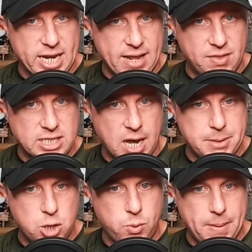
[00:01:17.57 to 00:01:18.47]
in the
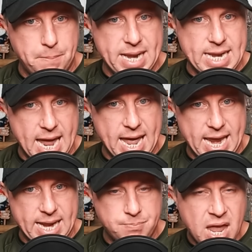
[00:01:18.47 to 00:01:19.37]
WNBA.